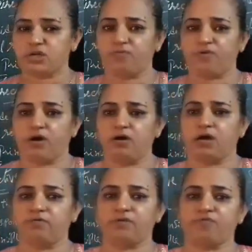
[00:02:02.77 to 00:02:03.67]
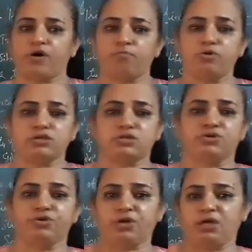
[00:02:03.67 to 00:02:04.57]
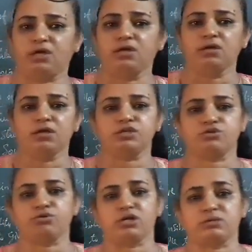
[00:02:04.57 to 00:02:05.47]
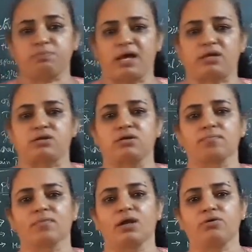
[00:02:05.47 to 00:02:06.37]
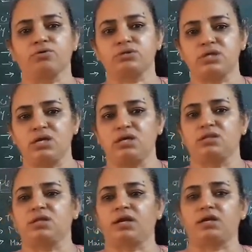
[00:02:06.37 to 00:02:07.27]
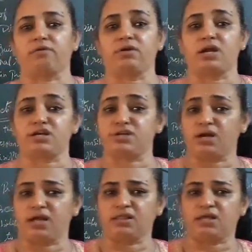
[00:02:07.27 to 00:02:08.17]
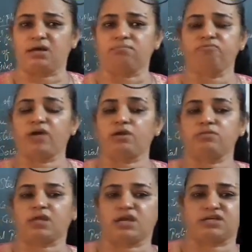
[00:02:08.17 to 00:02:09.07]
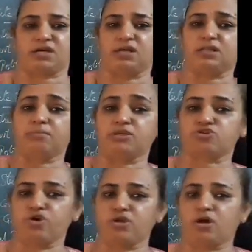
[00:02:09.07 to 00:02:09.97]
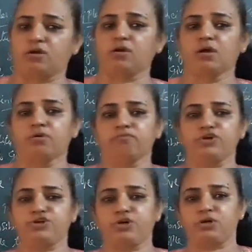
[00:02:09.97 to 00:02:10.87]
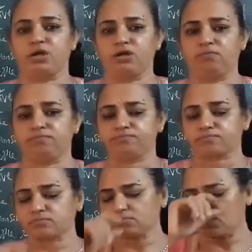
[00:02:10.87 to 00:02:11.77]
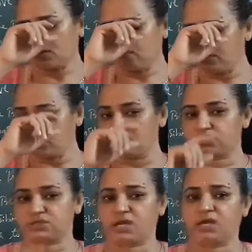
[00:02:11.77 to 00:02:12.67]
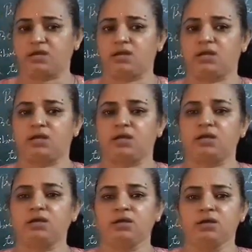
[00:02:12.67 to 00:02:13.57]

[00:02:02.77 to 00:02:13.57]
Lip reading: of all, our foremost duty is to respect, to see that our national anthem, when the national anthem is going on, we should stand in a